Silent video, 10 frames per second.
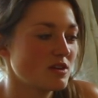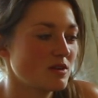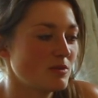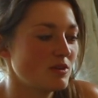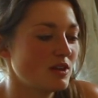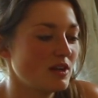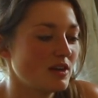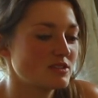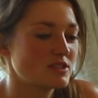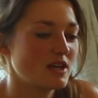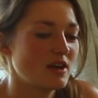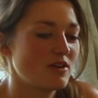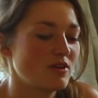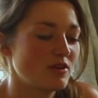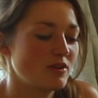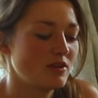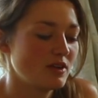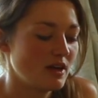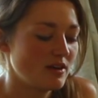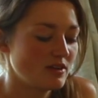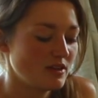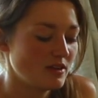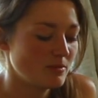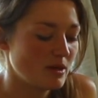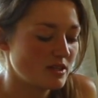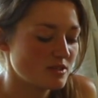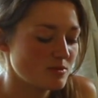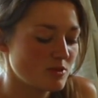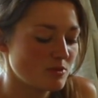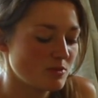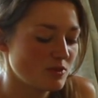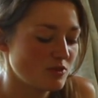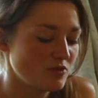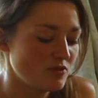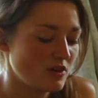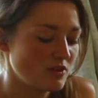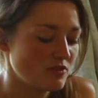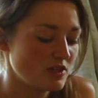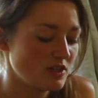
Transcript: I'm only allowed to carry a maximum of 5